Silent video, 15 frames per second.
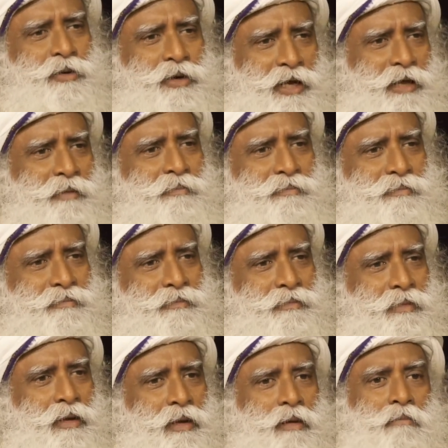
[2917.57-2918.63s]
name.
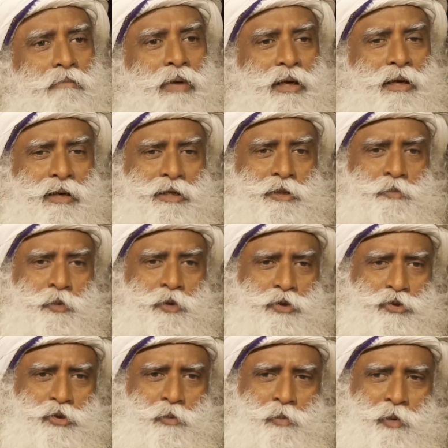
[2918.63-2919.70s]
But in a
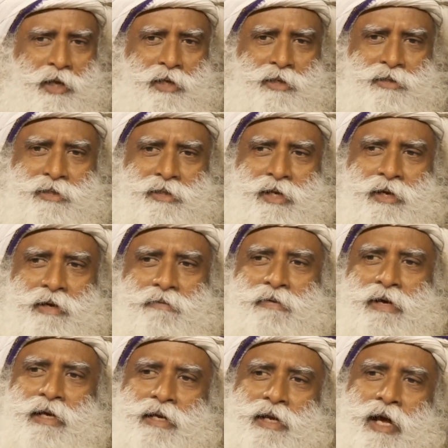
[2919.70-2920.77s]
spiritual place,
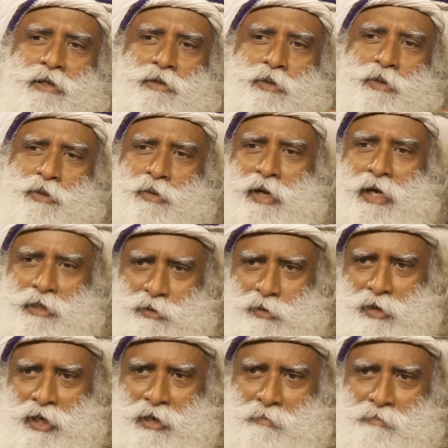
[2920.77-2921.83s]
we are not going to write your
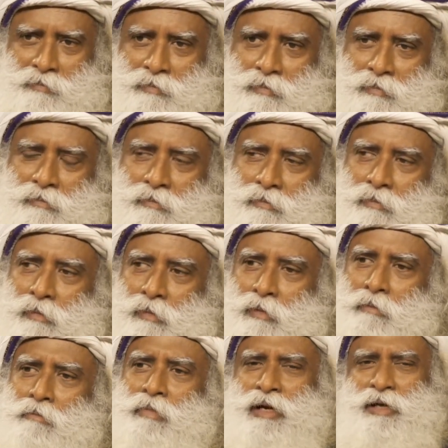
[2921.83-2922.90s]
name.
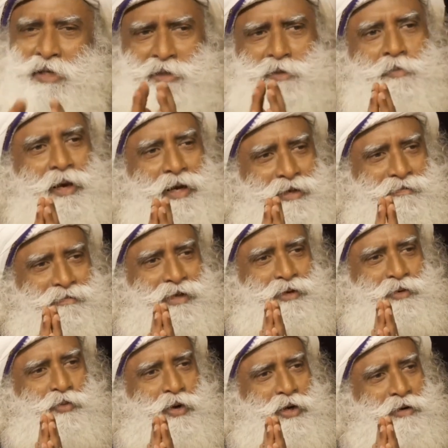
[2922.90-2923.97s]
But in spite of
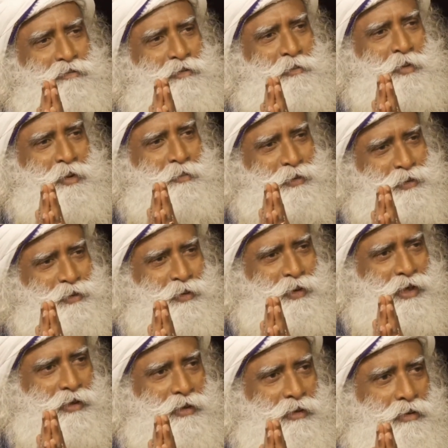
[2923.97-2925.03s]
that, wonderful people
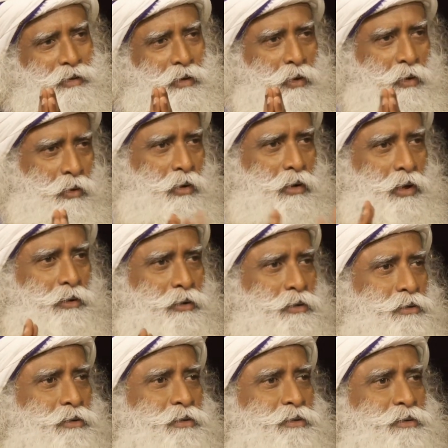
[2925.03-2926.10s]
donated. All
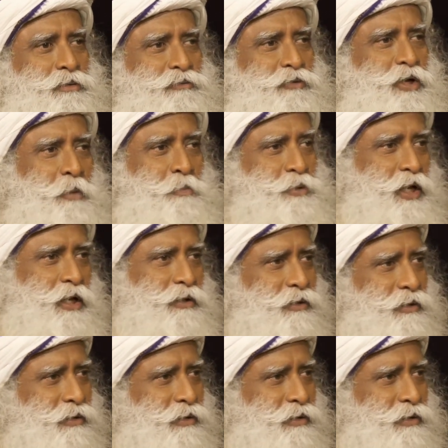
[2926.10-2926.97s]
others were upset